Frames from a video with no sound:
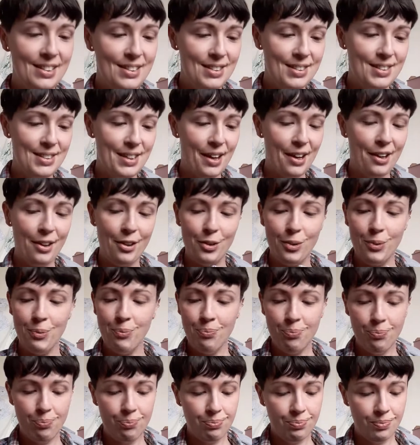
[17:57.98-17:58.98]
So
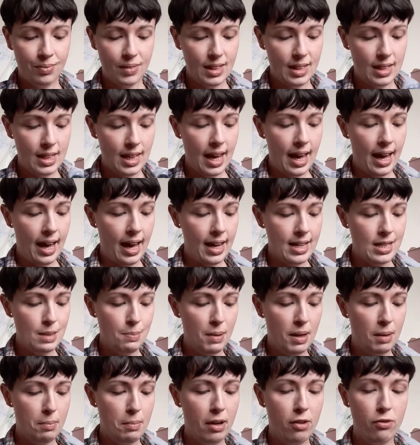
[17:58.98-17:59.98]
yeah, I
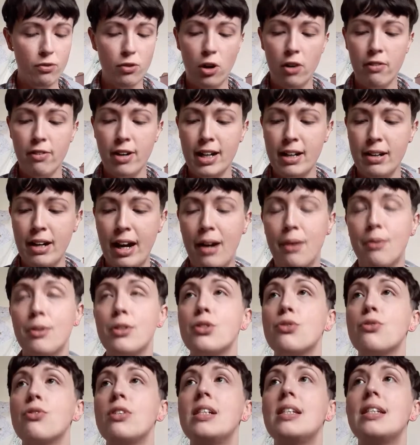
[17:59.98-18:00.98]
spent about 4
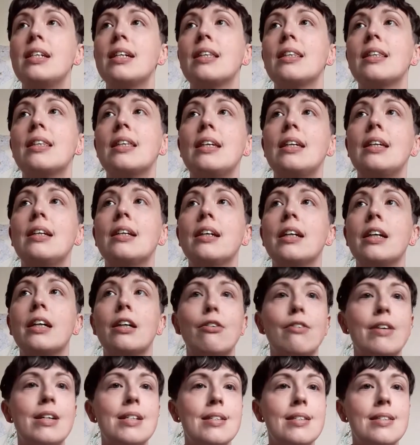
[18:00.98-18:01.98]
hours reading the
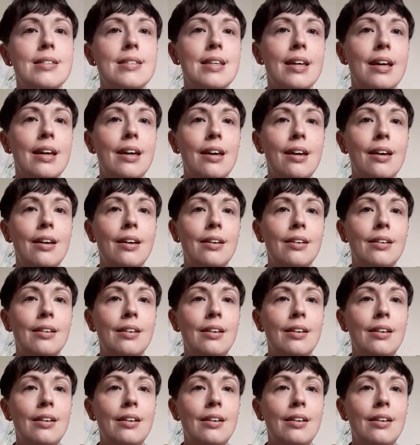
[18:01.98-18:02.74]
Crescent City